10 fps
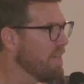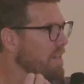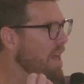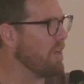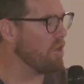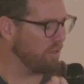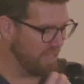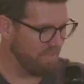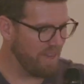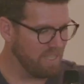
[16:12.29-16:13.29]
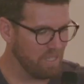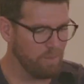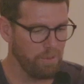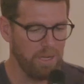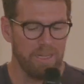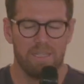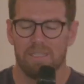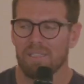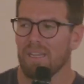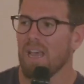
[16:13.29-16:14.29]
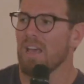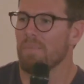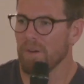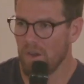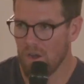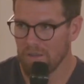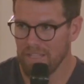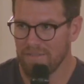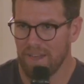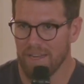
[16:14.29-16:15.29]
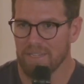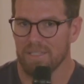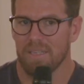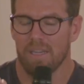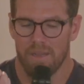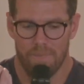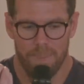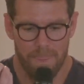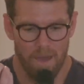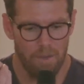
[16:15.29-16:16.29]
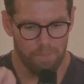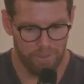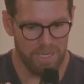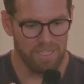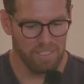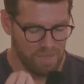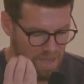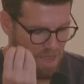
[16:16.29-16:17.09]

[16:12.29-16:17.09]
Not all Levites are priests, but all priests